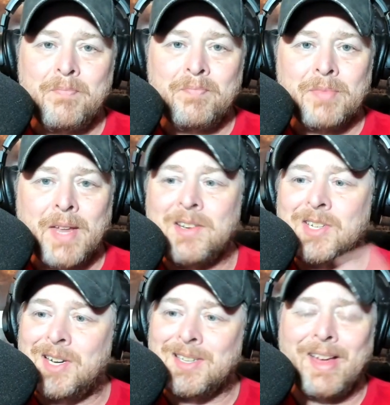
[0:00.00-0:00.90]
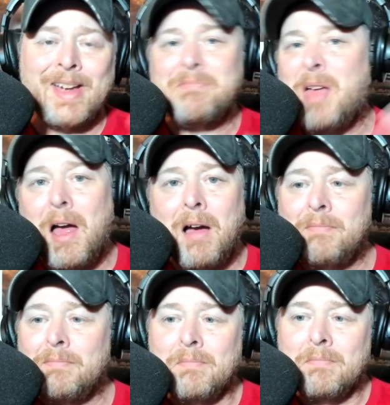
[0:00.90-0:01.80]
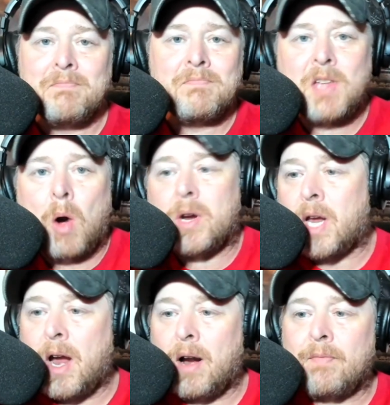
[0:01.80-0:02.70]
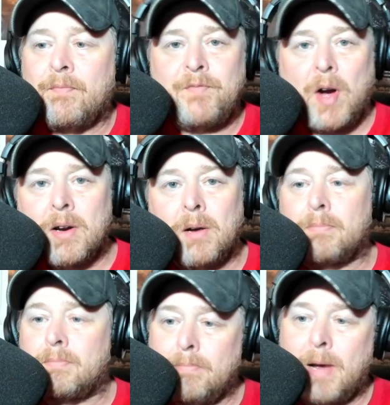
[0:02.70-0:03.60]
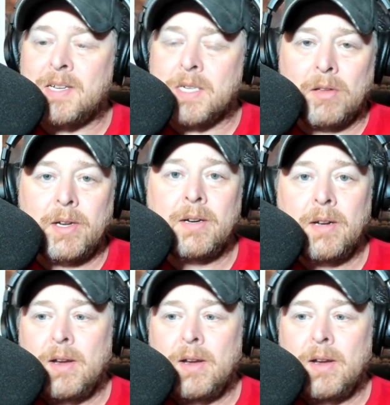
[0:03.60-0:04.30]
And she's like, nah, don't care. Fuck them, basically.